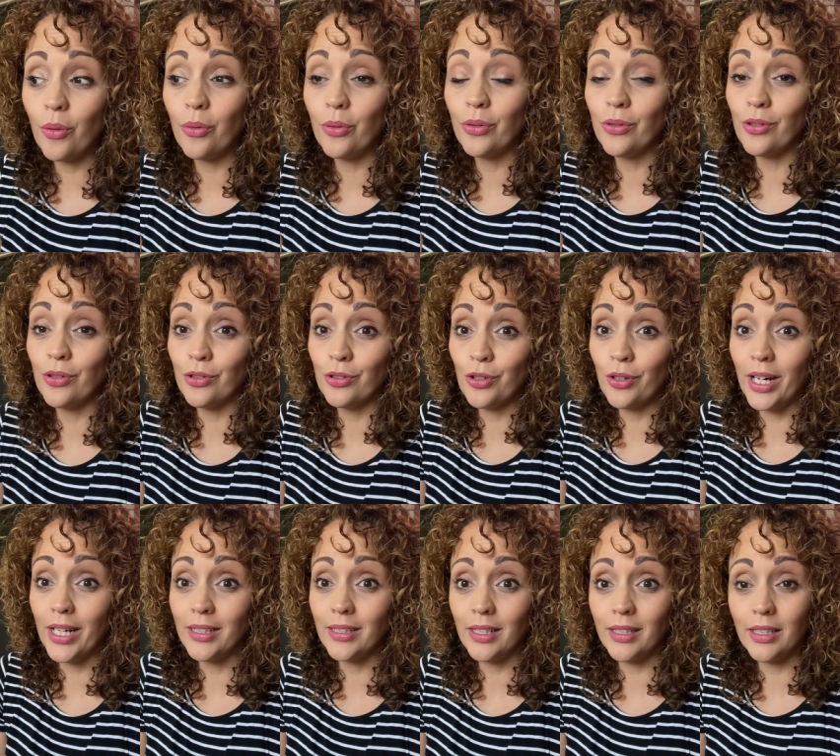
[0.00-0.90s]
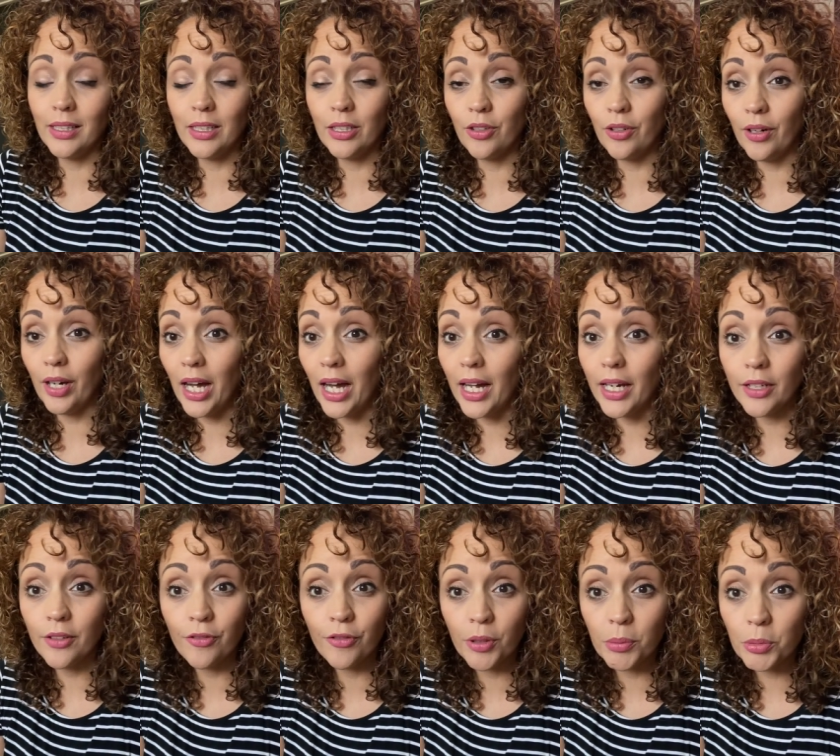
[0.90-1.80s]
you're trying to either
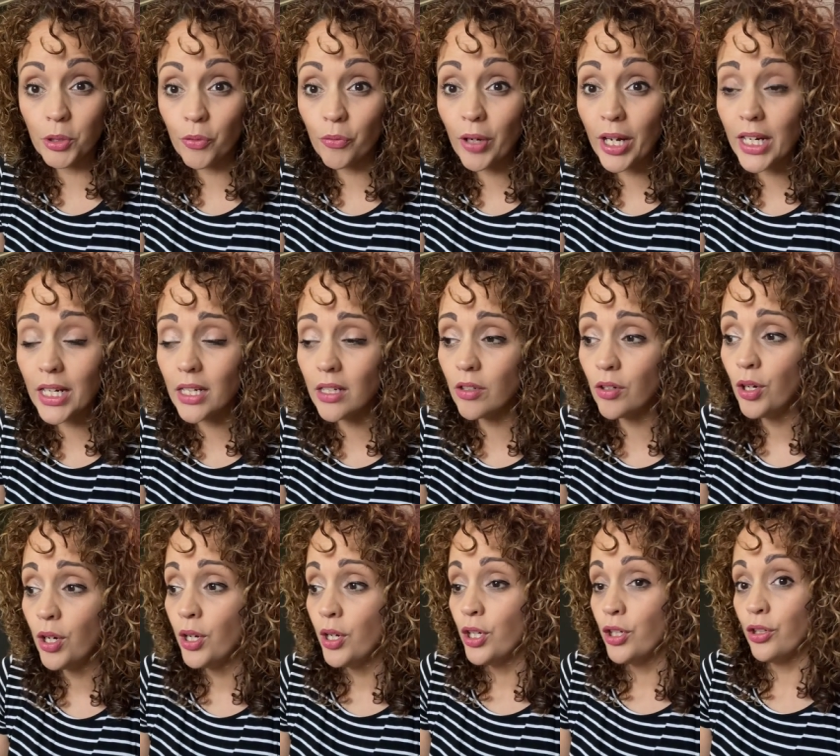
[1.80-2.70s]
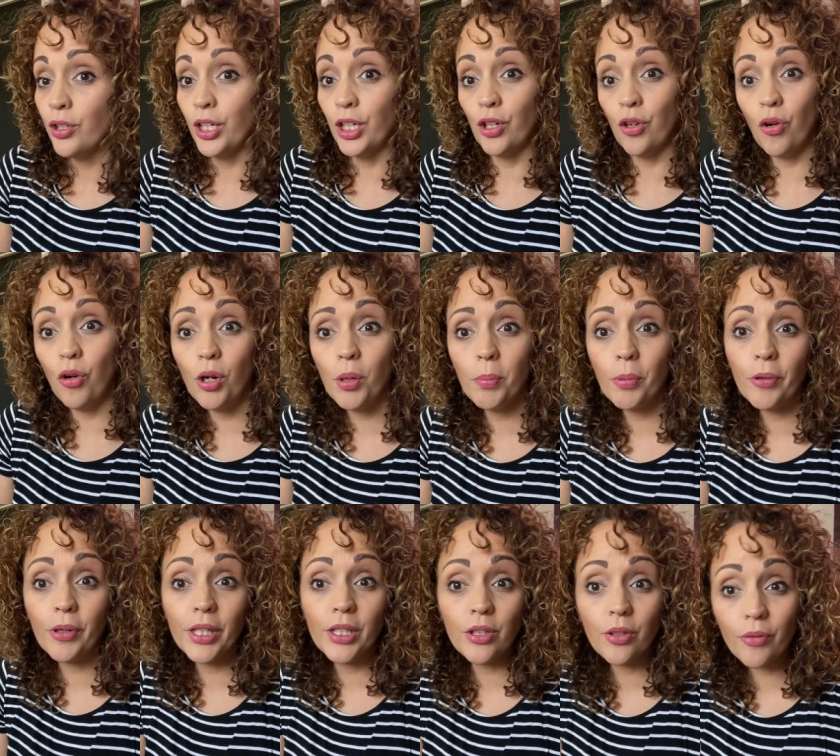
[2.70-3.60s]
hide from the rain,
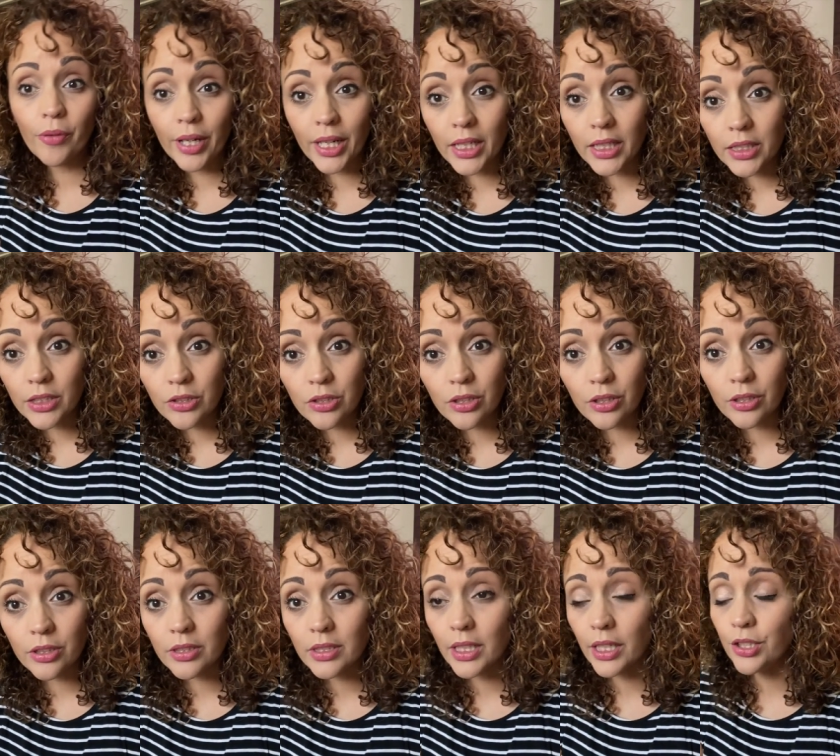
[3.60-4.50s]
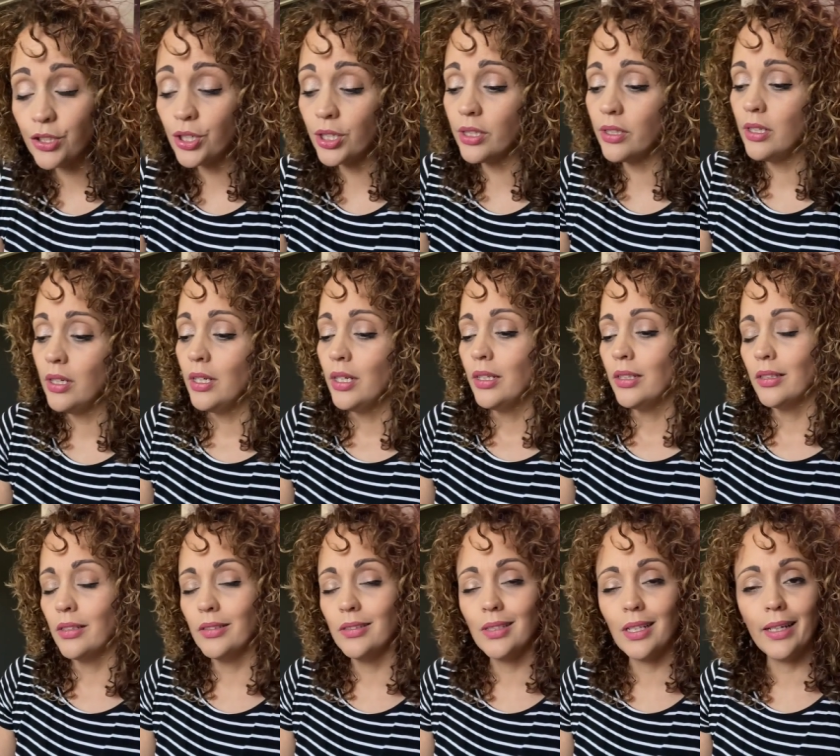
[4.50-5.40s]
incorporate the rain into your session.
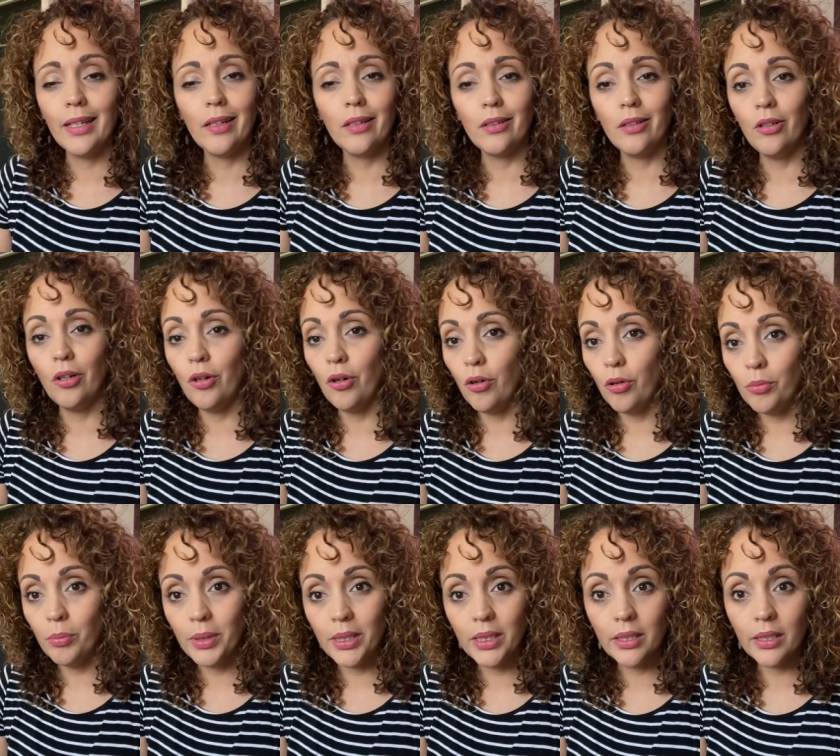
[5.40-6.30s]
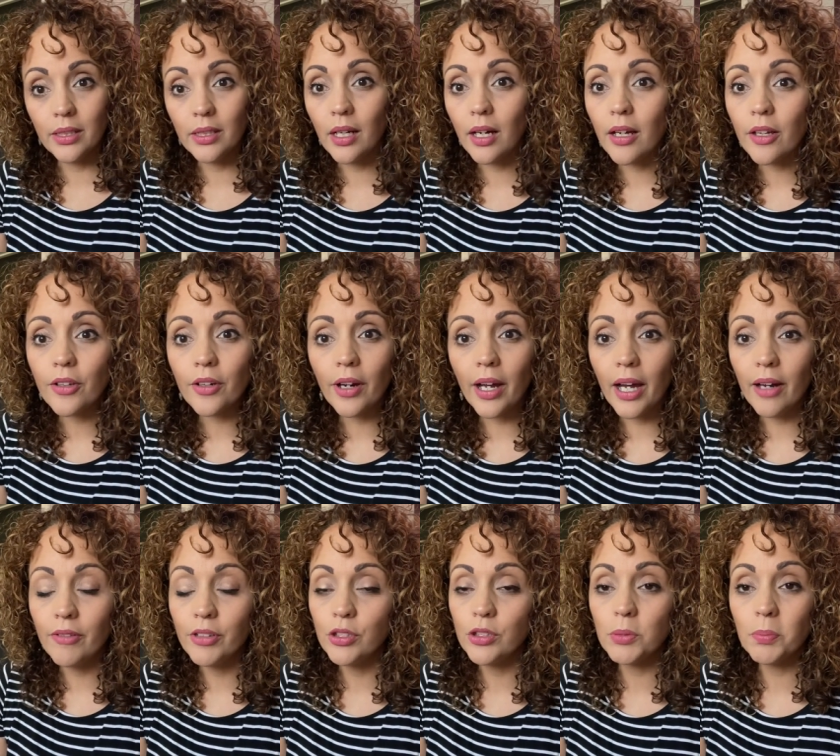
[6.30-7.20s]
There's like a whole million other
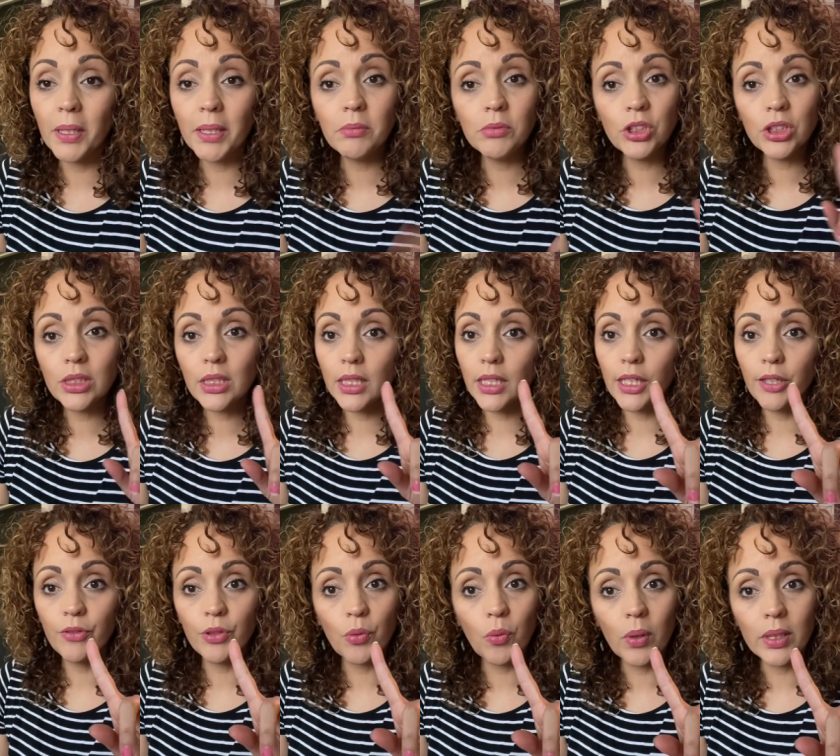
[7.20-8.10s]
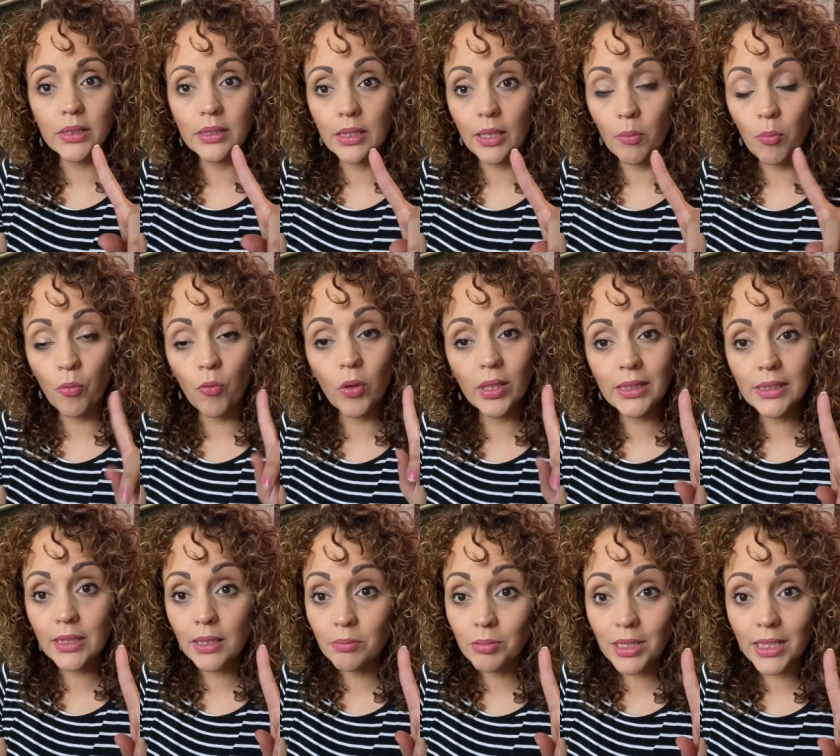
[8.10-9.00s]
avenues, but I'm just gonna give you one tip. One
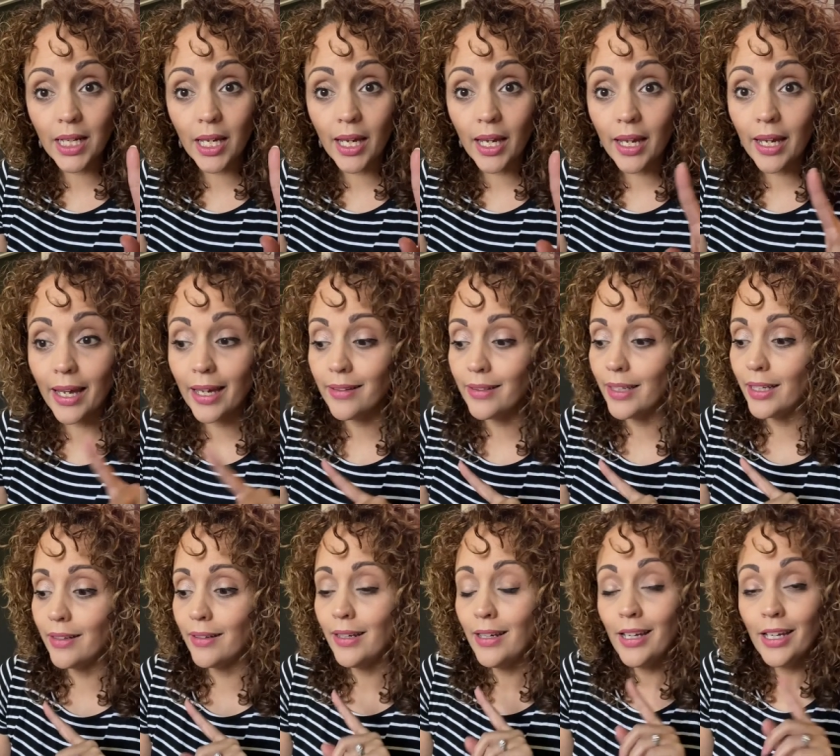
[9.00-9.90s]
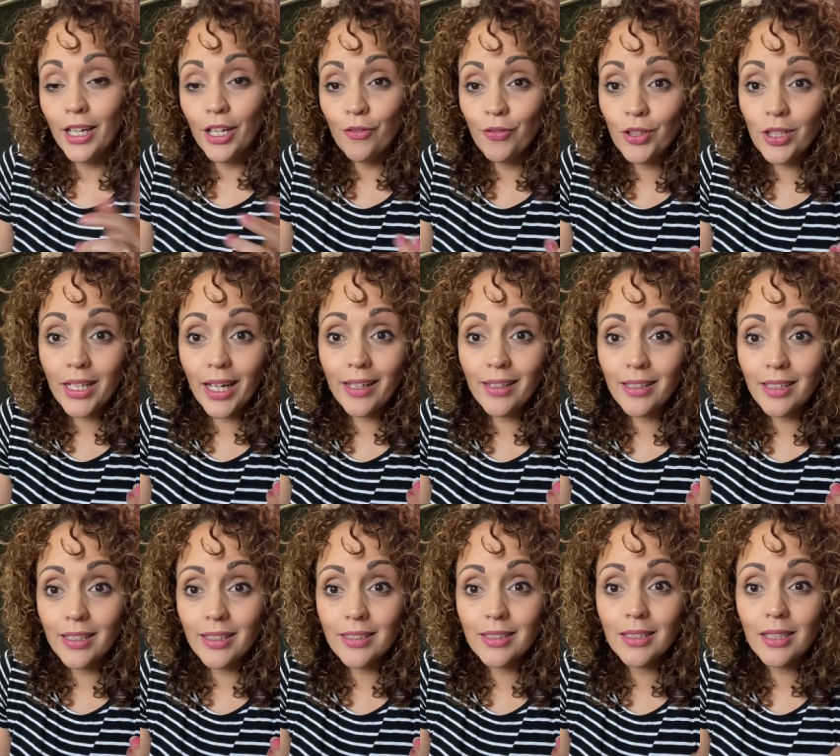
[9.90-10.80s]
tip today, and then if you like
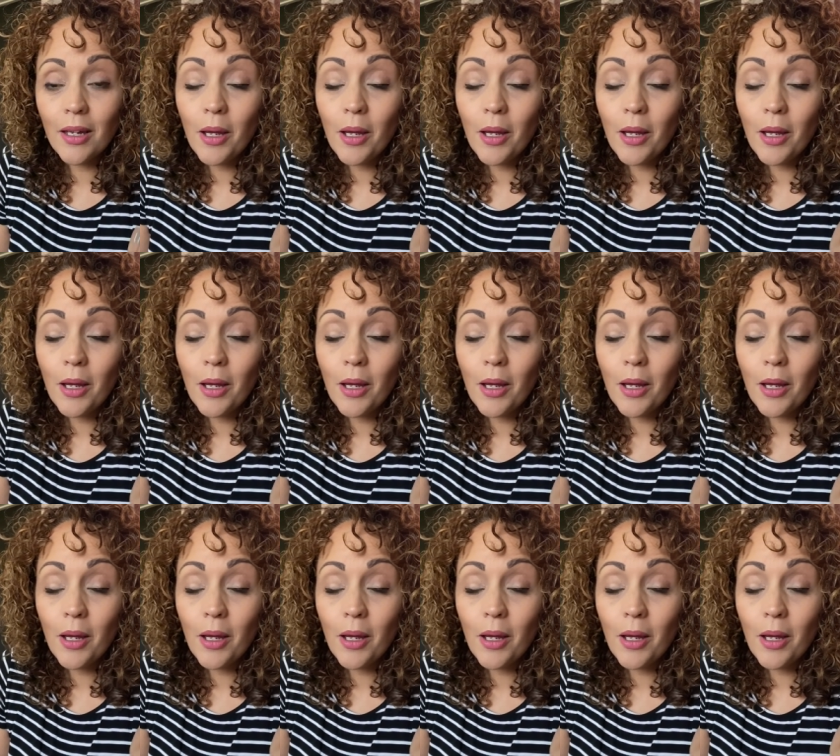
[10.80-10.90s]
this,